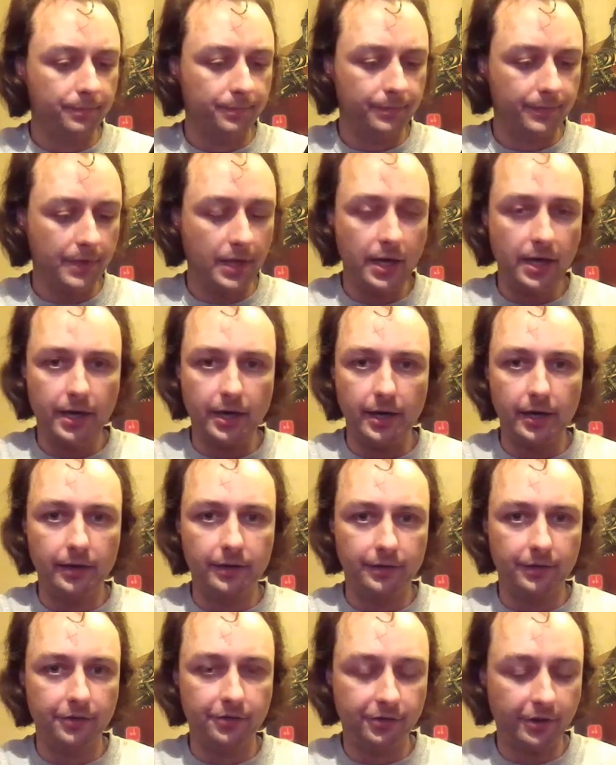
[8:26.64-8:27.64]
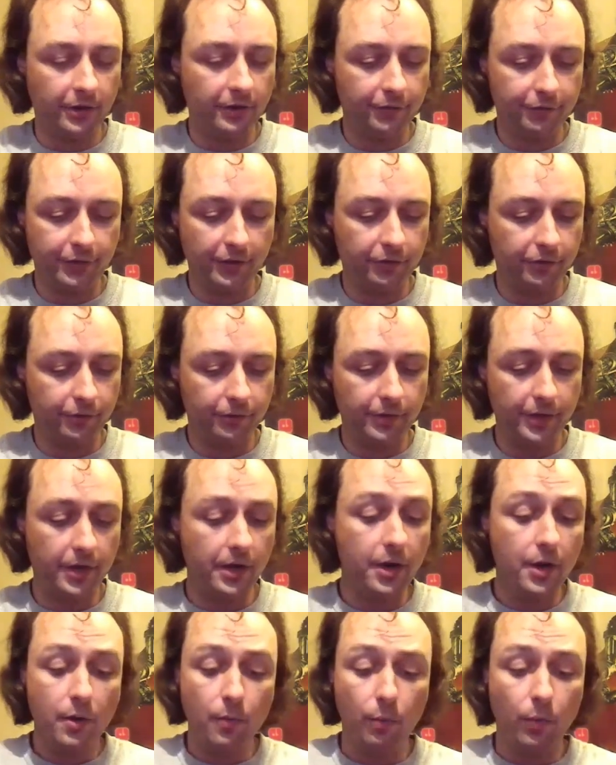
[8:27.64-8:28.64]
Yeah, the sound effects are great.
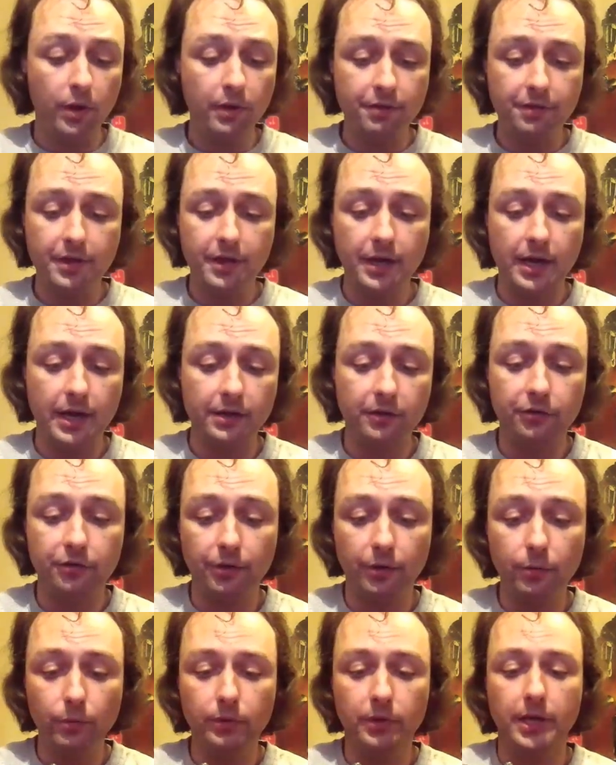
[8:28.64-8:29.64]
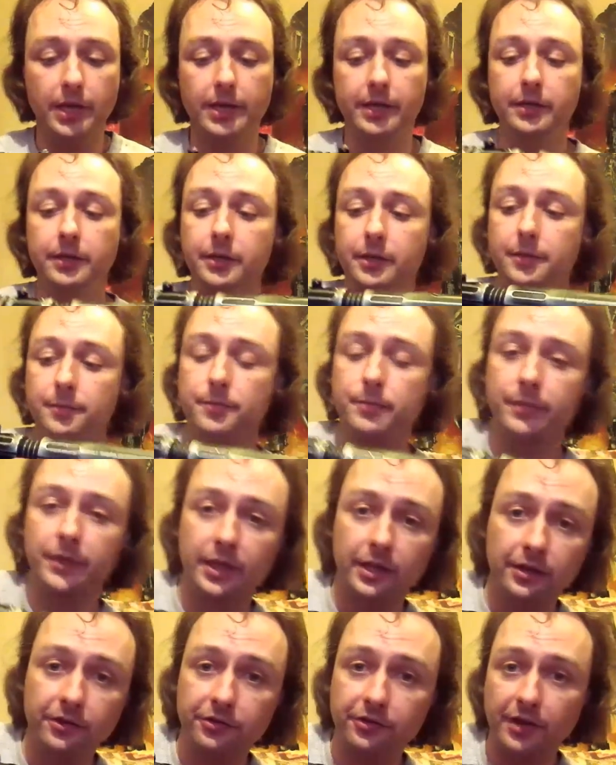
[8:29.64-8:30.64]
One thing I don't like
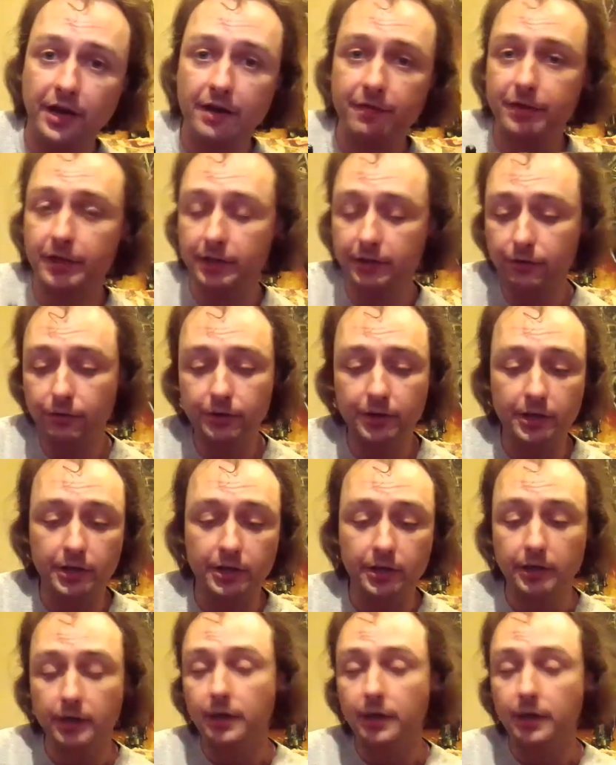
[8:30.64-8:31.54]
is having a kill key.